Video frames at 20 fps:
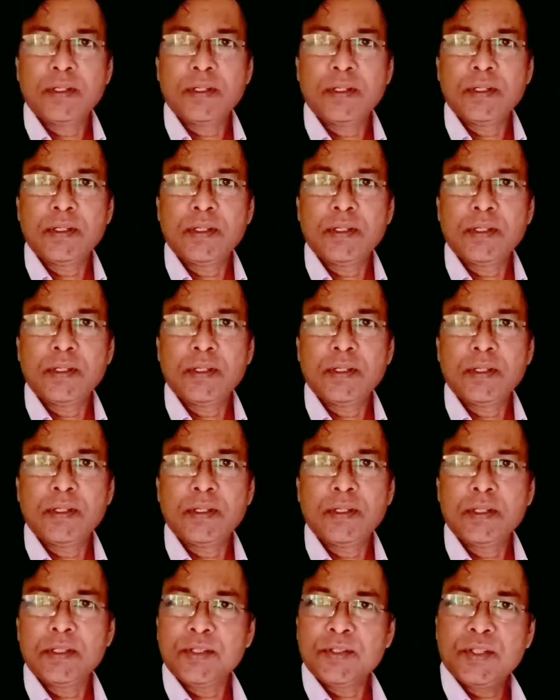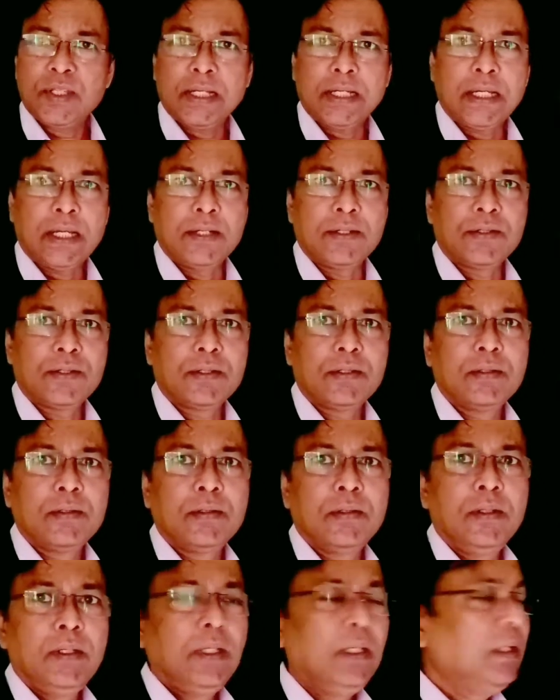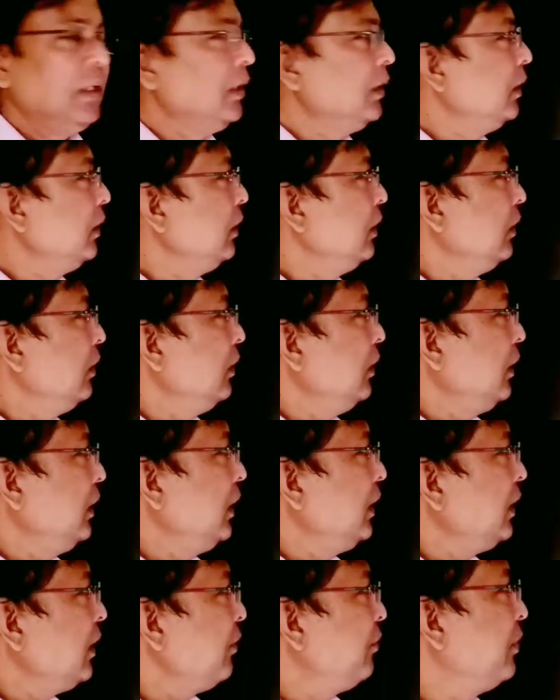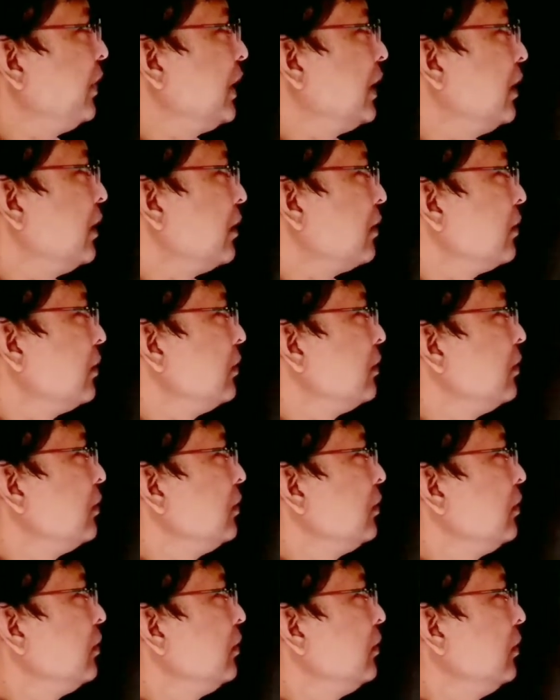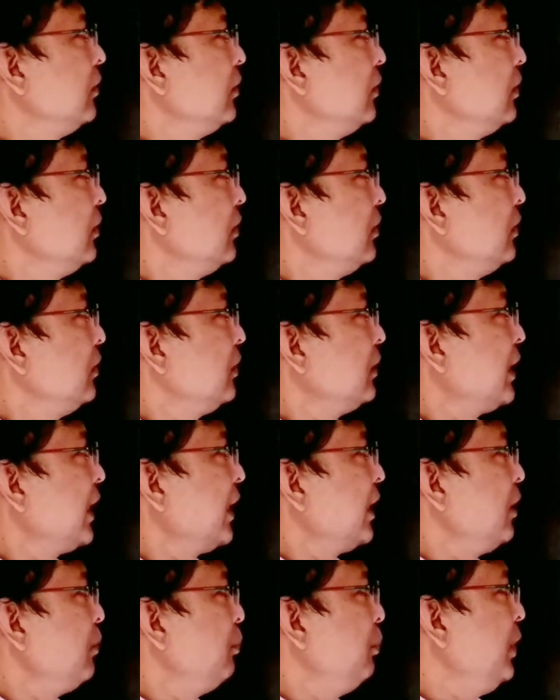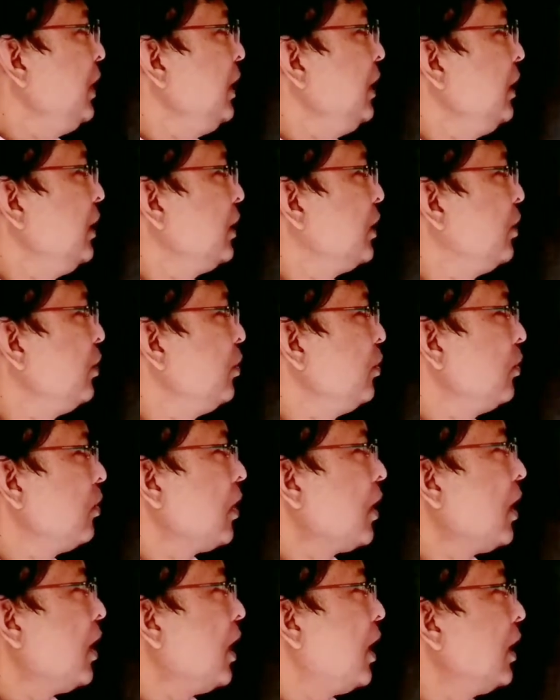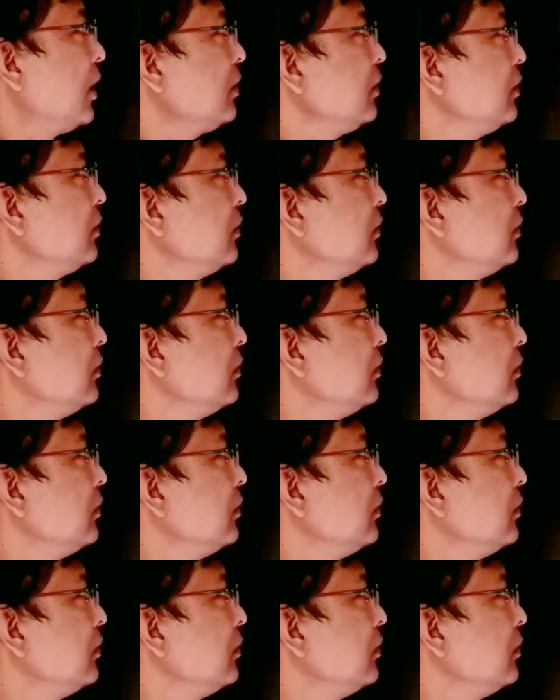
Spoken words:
Question number 2. In the figure, triangle PQR,